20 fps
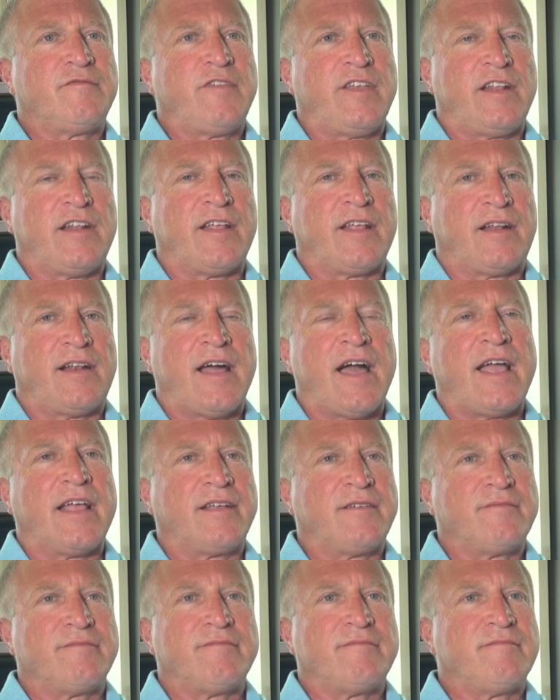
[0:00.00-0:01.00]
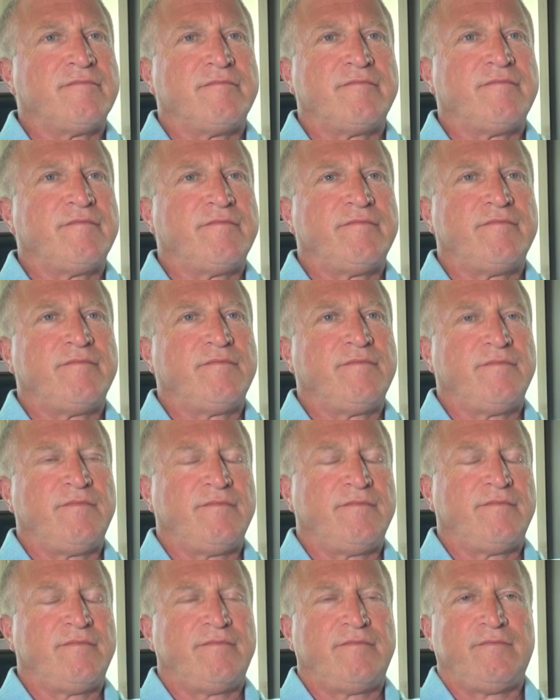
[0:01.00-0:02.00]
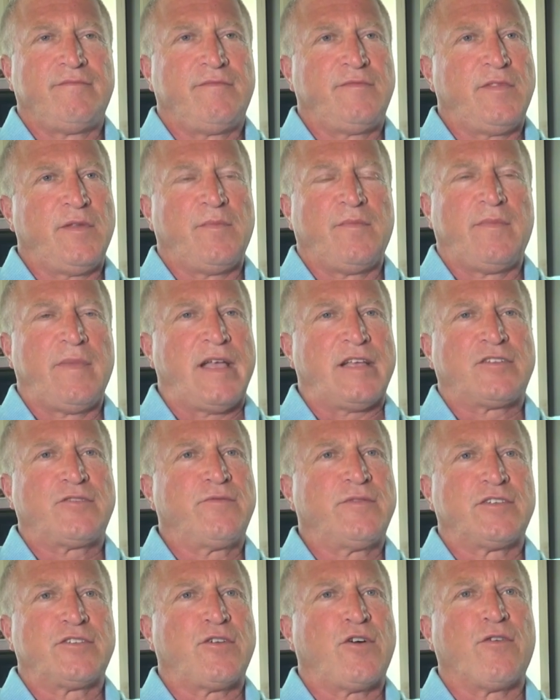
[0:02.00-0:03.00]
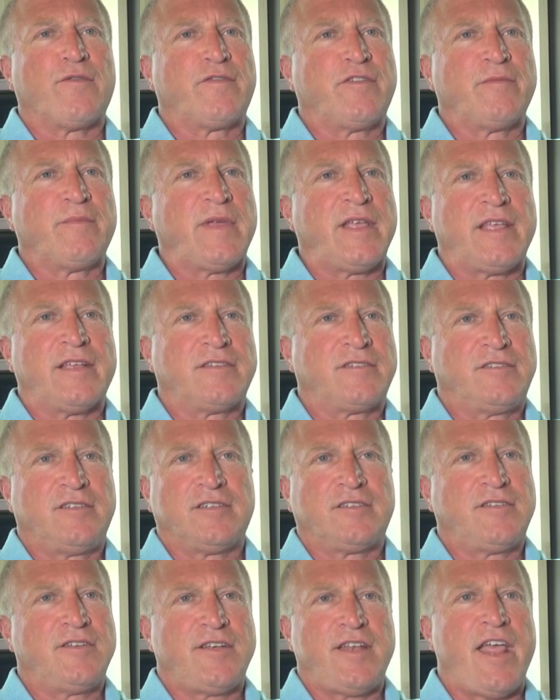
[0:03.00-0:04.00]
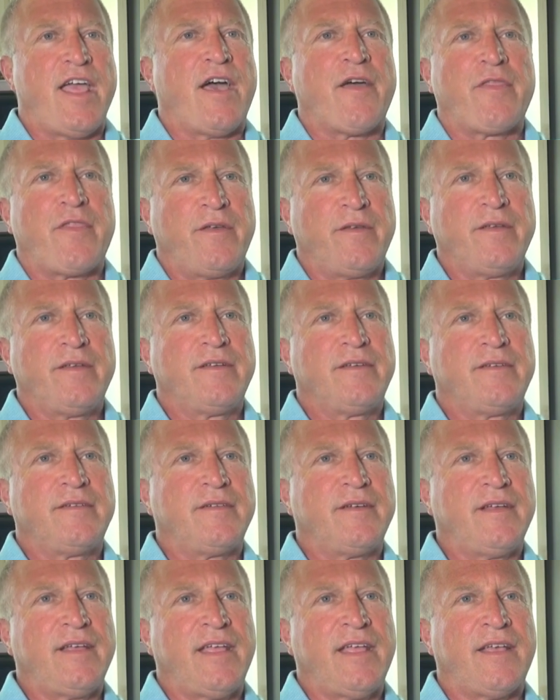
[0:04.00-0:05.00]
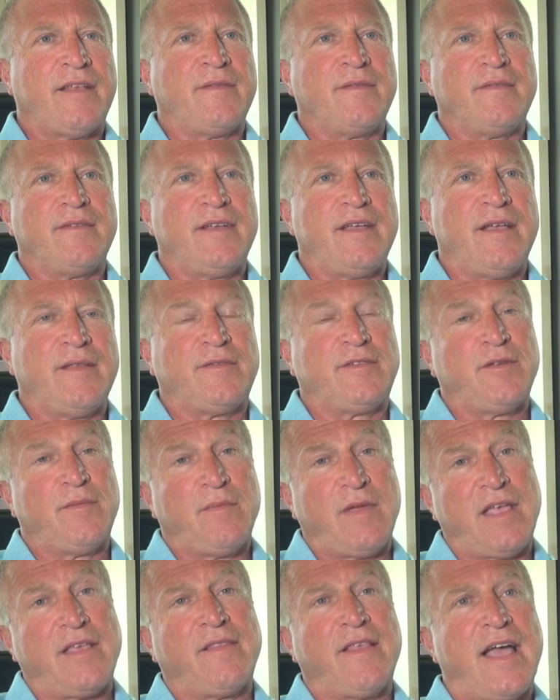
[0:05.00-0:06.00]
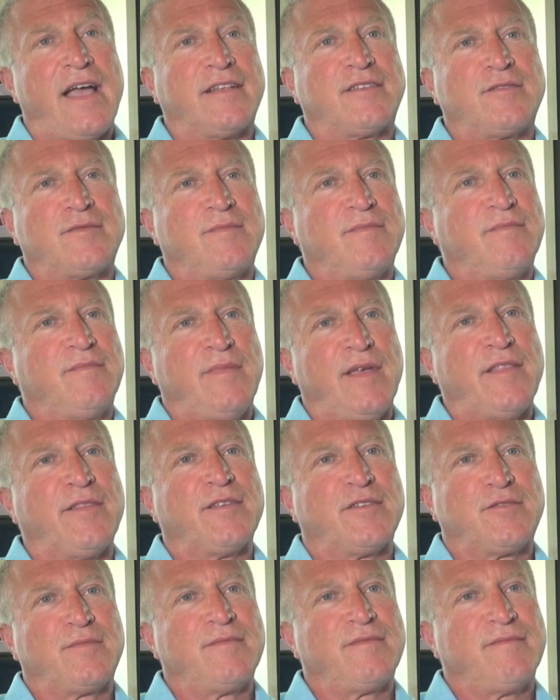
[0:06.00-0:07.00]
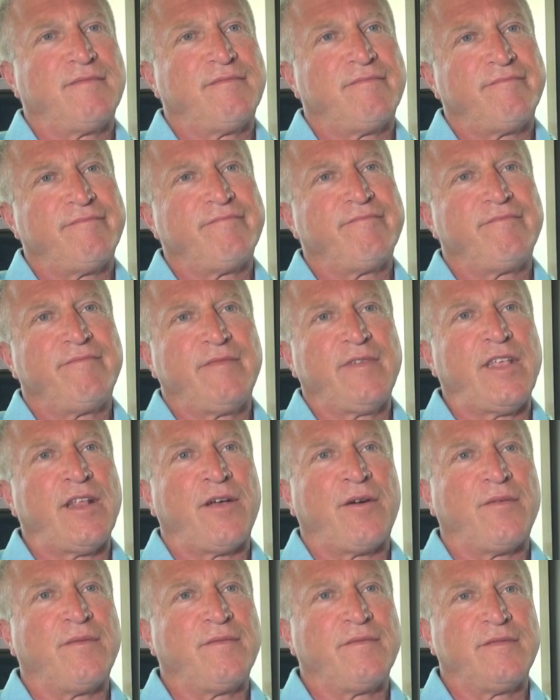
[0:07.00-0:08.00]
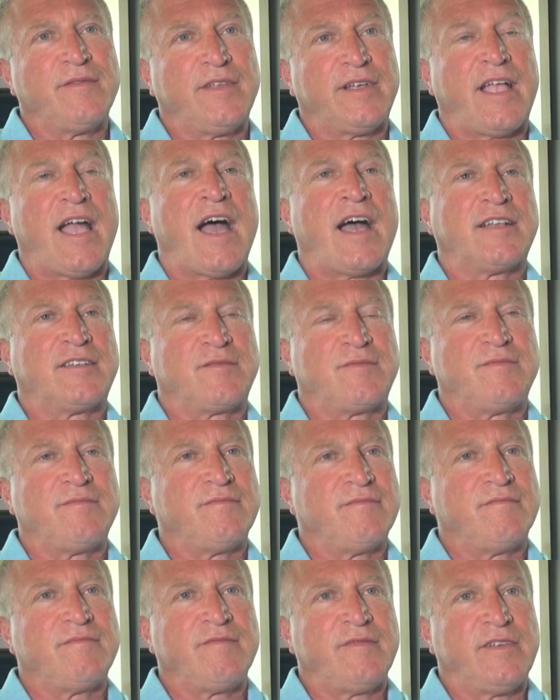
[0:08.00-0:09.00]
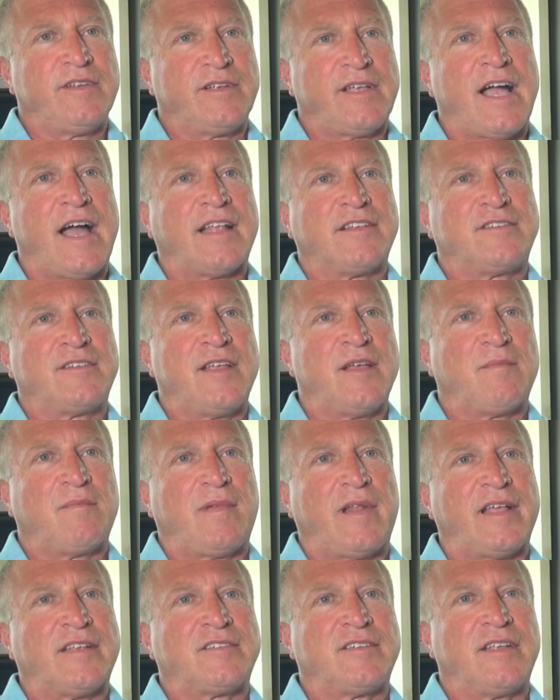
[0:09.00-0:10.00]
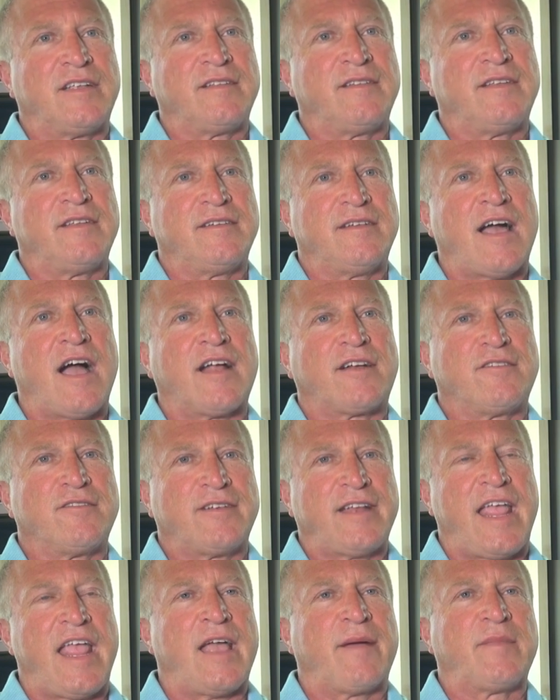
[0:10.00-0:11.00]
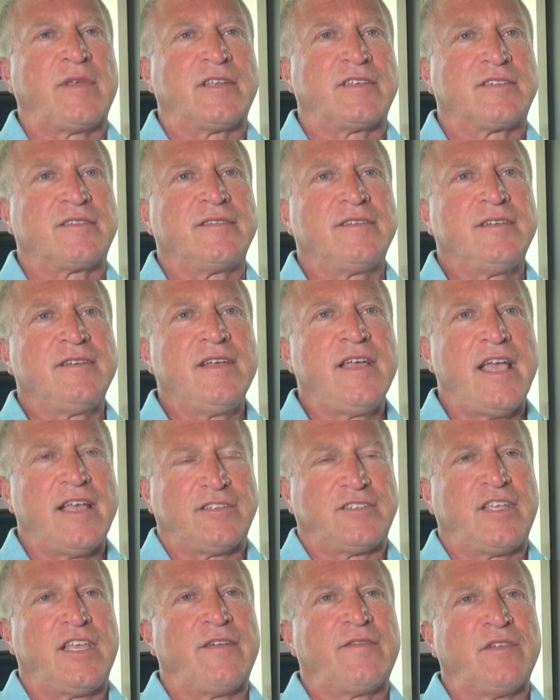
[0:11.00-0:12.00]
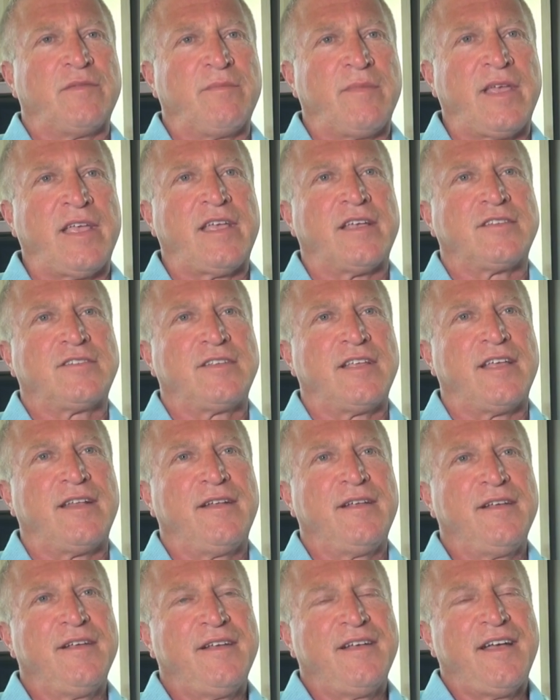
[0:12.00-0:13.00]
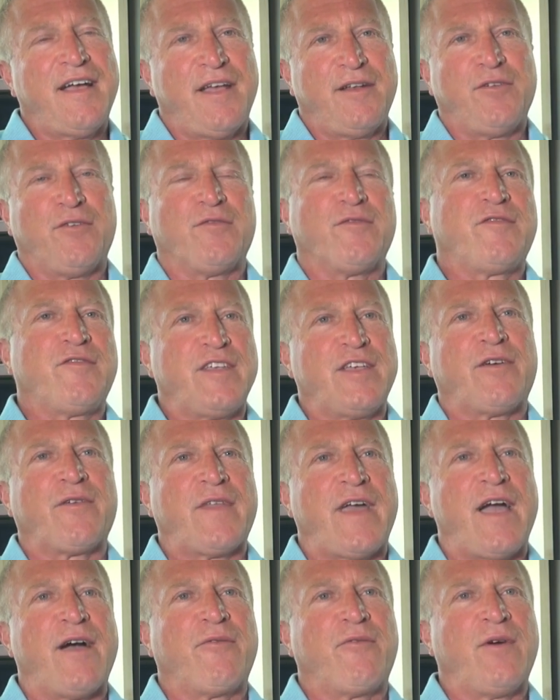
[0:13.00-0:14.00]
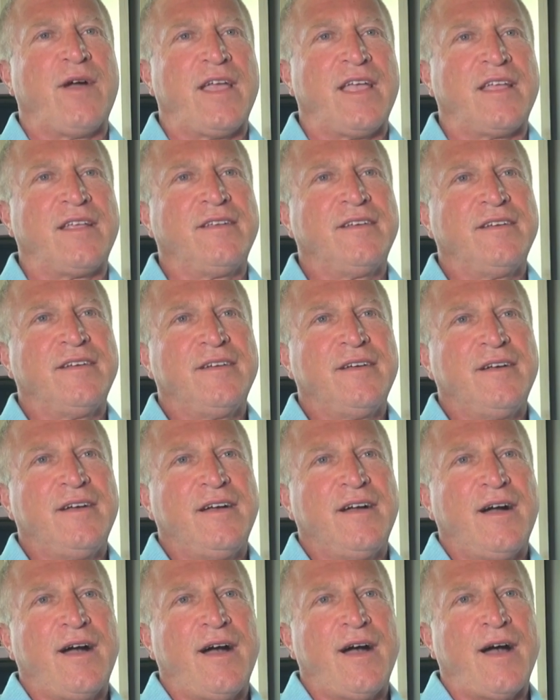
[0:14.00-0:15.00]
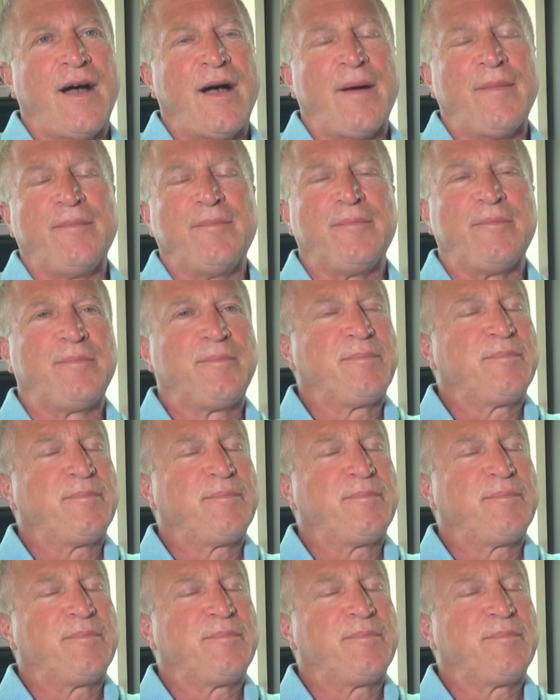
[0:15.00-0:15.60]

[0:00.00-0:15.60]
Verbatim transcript: feeling like the best result for me is just death. And, and to me, that's been this, you know, the God's God sent blessing that Dr. Tammy has, has given me is that I don't feel that way. Um,